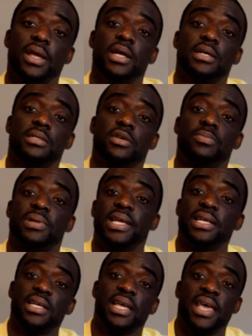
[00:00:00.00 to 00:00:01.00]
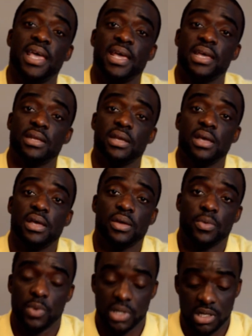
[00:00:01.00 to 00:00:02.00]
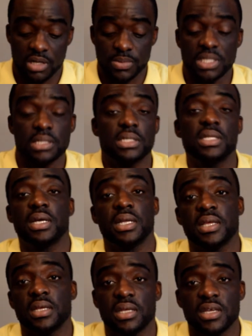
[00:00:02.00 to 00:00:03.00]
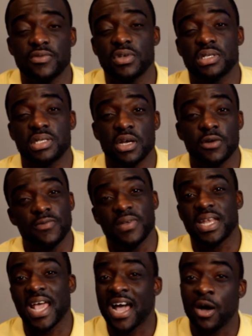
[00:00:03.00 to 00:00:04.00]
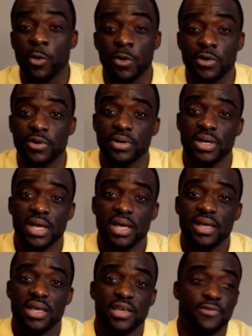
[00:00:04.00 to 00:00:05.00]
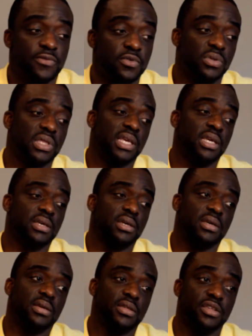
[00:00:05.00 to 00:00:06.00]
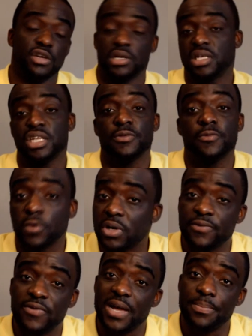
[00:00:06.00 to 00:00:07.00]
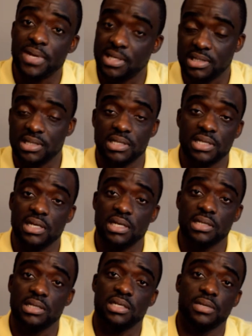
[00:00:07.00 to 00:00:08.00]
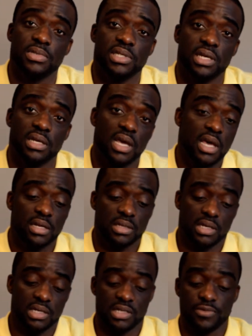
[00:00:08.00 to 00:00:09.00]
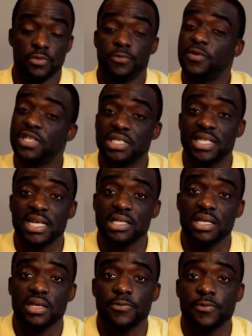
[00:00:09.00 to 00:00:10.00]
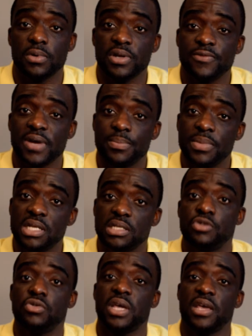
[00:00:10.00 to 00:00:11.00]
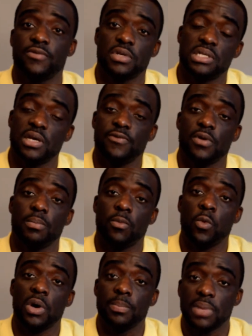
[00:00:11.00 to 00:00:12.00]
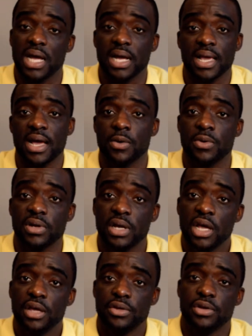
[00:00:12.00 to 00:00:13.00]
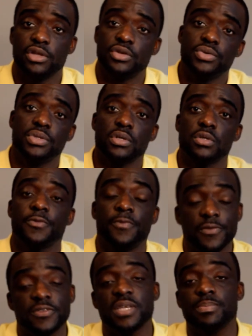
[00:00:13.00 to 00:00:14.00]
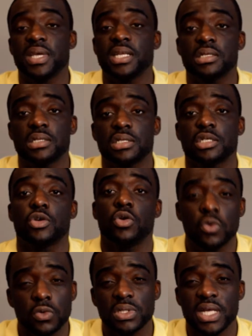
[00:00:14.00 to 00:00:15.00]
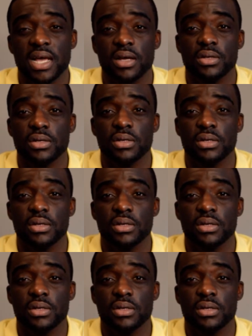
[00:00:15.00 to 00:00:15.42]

So plan ahead. When it comes to studying, give yourself an hour if you think you're going to need 45 minutes to study a subject. Because if you finish that thing in 45 minutes, you gave yourself a 1 block hour, you can use those 15 minutes to cool down,